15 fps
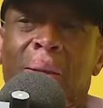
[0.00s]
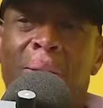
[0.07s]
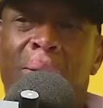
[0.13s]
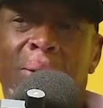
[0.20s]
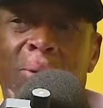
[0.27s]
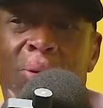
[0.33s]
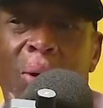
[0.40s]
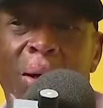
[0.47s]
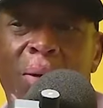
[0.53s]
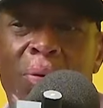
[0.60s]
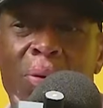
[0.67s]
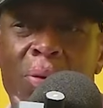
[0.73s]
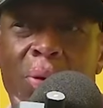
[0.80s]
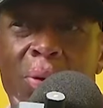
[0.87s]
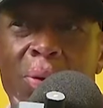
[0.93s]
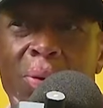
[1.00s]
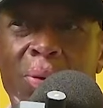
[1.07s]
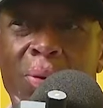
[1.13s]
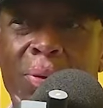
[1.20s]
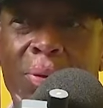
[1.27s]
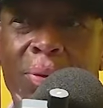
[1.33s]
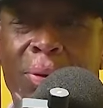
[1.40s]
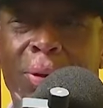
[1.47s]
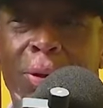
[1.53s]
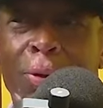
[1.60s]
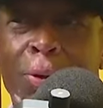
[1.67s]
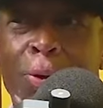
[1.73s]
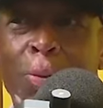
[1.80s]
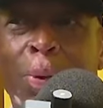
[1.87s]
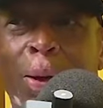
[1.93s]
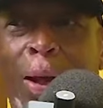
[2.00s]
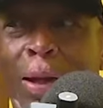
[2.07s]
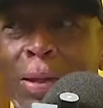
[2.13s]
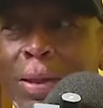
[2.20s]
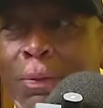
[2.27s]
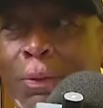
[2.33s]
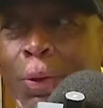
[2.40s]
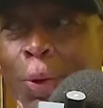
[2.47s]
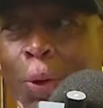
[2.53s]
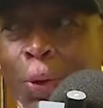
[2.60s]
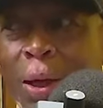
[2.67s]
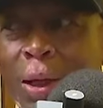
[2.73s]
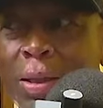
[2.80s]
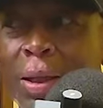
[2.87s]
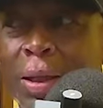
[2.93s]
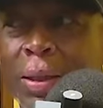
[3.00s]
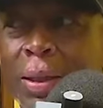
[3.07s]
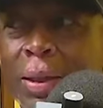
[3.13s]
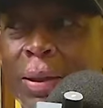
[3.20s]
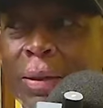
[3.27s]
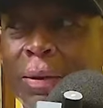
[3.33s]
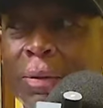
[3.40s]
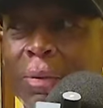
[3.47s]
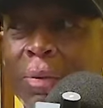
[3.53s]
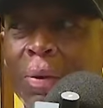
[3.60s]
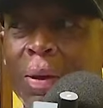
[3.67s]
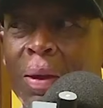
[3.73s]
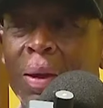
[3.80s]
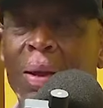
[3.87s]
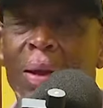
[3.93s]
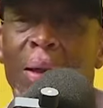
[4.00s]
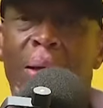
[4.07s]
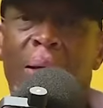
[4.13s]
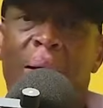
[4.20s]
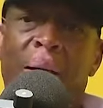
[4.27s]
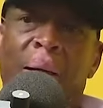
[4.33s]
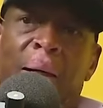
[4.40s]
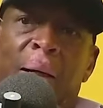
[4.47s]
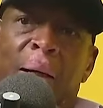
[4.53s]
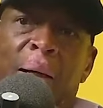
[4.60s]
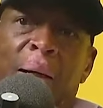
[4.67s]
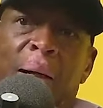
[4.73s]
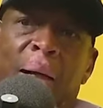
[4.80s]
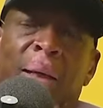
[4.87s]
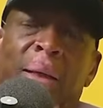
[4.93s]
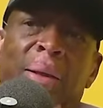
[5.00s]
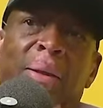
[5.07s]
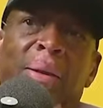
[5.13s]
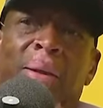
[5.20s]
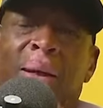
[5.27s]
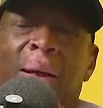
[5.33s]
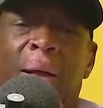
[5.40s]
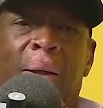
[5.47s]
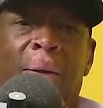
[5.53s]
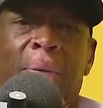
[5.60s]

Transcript: Do I have to go? Kiloko Pakeza for loan extension. I ne.